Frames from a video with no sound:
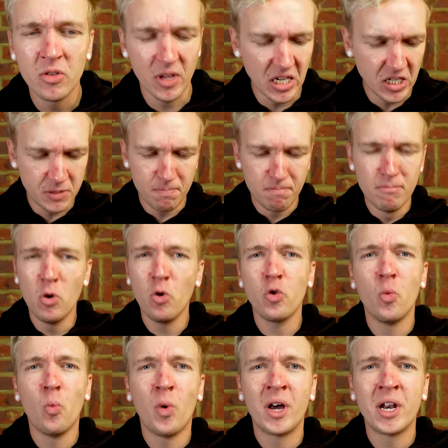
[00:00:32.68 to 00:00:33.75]
There's more
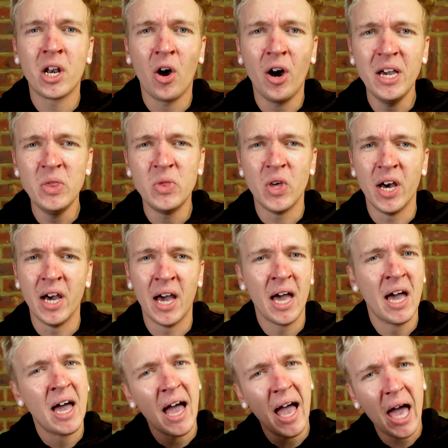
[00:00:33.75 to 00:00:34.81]
than one line there.
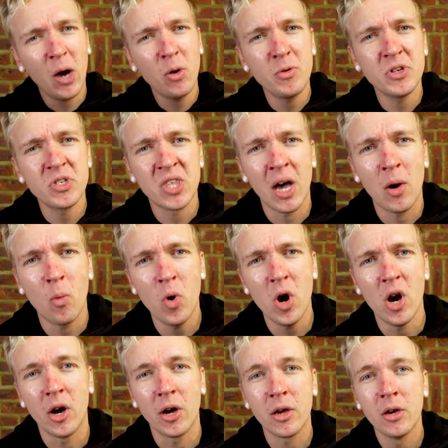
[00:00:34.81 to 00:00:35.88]
How does that
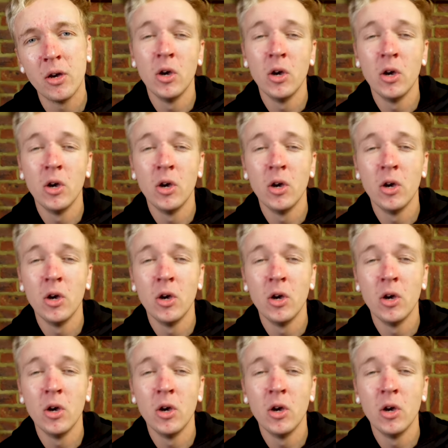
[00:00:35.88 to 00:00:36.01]
work?